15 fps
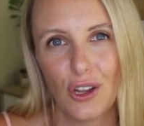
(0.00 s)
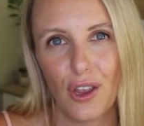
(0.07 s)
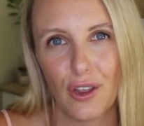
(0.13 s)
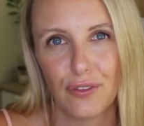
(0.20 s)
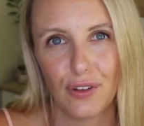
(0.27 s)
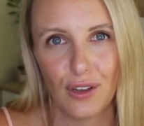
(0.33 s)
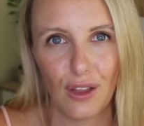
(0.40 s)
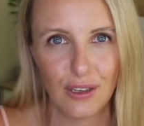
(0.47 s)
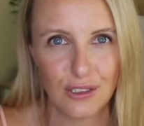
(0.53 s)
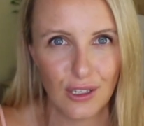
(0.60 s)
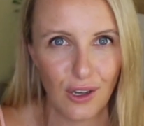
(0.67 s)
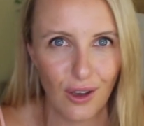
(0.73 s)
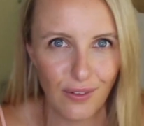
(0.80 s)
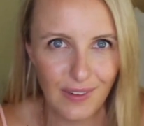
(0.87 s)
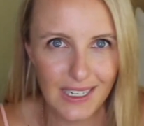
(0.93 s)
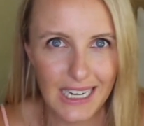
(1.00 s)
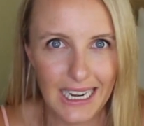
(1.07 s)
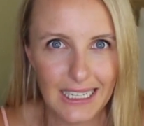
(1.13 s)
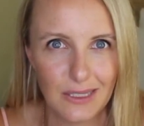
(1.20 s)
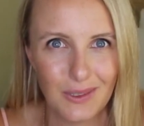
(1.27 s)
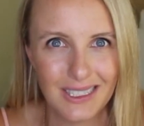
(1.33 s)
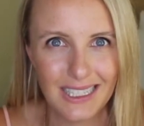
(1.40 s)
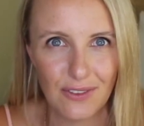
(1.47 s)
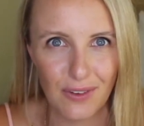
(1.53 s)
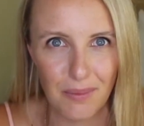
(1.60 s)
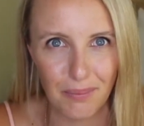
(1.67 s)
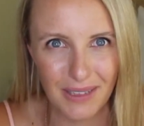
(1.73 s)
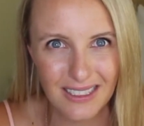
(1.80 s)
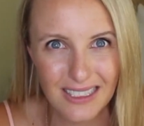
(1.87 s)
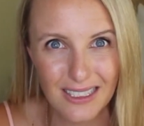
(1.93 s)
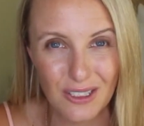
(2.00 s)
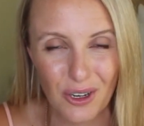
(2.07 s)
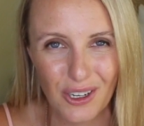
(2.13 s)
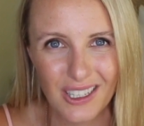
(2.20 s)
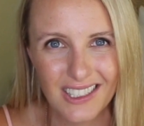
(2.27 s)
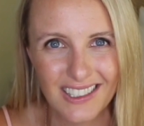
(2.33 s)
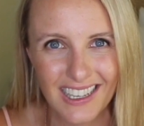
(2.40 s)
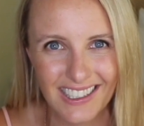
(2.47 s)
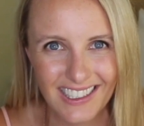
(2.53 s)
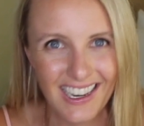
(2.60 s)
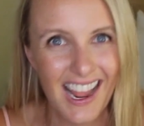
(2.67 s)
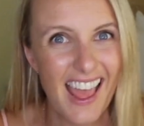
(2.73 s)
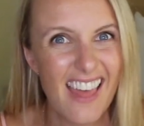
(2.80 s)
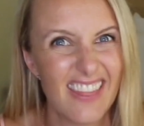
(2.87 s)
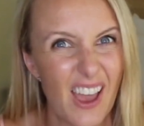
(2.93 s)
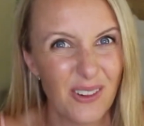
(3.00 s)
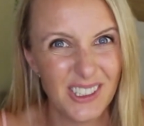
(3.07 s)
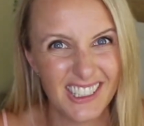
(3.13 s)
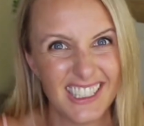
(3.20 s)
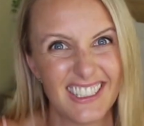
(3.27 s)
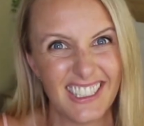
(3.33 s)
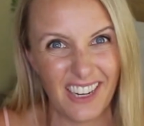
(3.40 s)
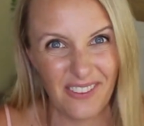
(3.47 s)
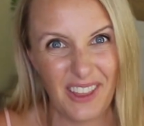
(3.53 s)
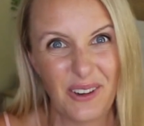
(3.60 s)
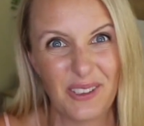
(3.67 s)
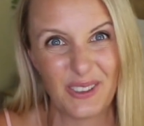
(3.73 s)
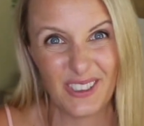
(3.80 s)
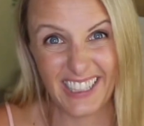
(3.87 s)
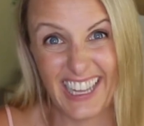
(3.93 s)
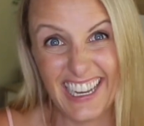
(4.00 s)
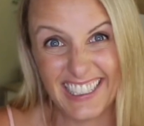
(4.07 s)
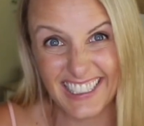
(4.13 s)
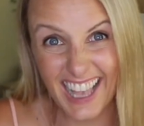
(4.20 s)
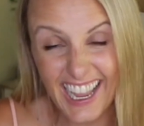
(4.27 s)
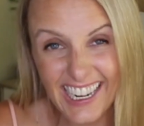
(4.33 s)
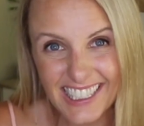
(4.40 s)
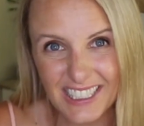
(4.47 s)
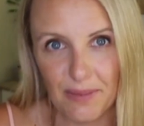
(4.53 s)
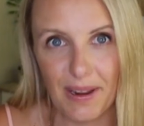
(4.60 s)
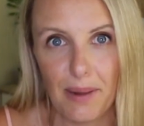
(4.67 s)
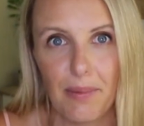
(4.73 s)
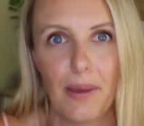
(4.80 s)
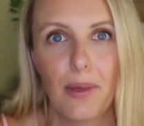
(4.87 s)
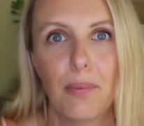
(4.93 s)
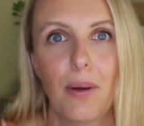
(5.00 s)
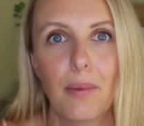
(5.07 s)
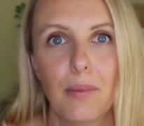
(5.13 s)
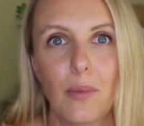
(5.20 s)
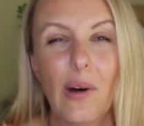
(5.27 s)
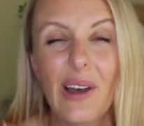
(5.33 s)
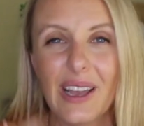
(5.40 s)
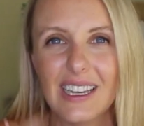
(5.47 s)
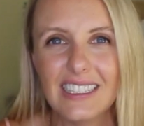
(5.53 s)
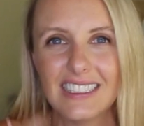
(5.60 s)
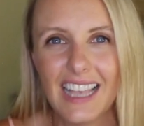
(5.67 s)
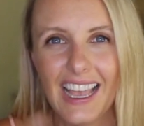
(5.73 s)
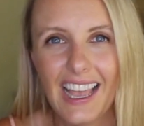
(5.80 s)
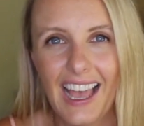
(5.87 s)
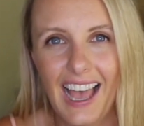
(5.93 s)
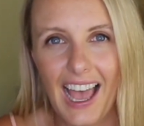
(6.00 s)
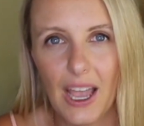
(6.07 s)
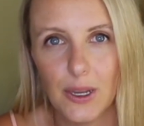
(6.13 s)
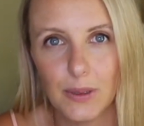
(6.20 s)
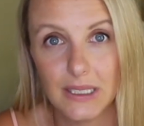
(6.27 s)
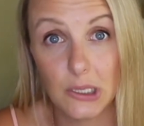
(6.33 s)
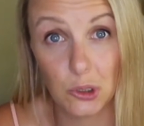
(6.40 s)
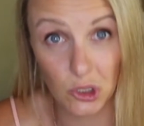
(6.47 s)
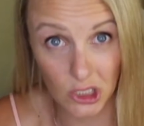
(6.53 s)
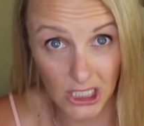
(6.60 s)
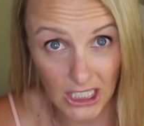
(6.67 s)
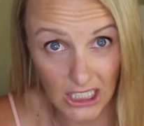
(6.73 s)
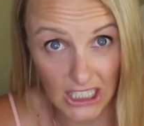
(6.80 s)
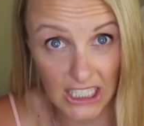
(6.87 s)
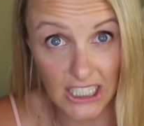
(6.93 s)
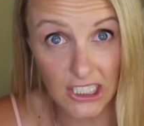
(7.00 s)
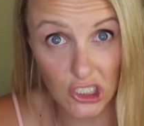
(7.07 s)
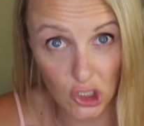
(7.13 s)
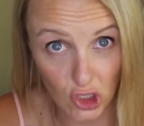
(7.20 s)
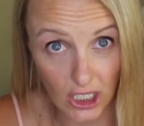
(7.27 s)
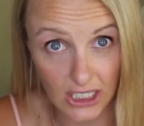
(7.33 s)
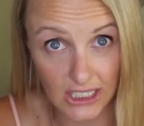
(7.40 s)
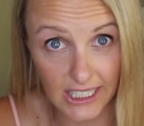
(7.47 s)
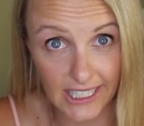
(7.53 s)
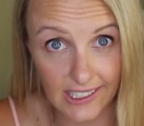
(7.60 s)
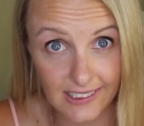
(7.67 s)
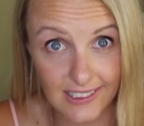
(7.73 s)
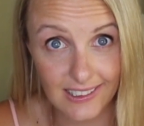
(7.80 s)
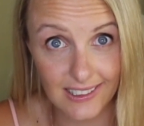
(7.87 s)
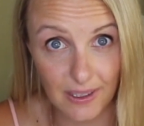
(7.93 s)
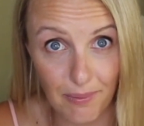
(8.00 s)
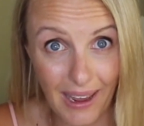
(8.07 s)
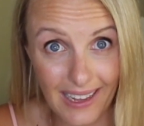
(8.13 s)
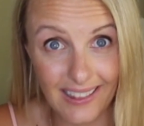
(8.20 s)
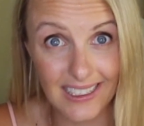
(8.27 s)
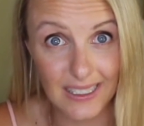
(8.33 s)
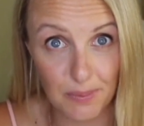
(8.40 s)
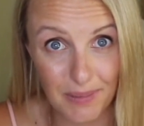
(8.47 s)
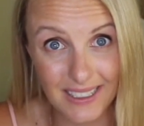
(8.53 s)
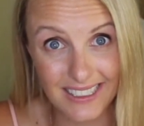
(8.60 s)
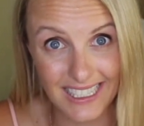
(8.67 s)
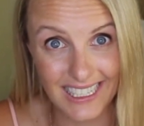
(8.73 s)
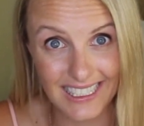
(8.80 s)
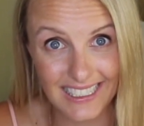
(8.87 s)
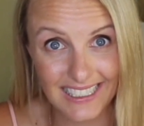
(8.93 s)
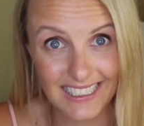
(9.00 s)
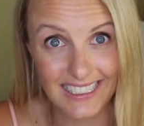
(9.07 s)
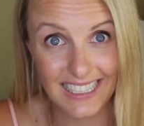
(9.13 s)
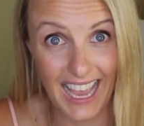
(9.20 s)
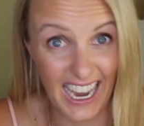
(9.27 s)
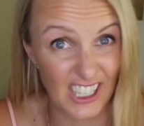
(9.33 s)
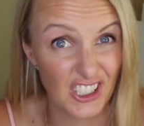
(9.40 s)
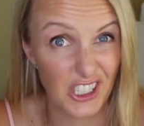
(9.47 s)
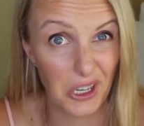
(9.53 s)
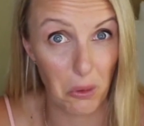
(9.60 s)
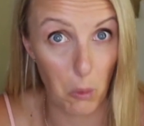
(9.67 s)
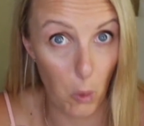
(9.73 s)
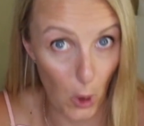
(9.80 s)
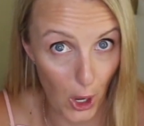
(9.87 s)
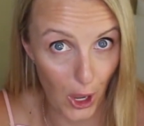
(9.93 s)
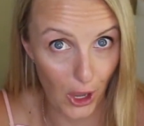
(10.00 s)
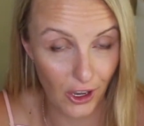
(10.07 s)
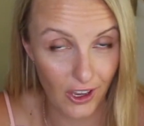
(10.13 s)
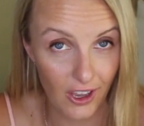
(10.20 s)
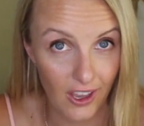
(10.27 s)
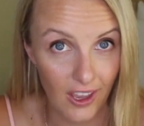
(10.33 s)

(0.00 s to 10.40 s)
go for lots of coffee dates with different business owners. And that was the stuff that was really exciting to me. But the problem was I was really struggling to make this business actually work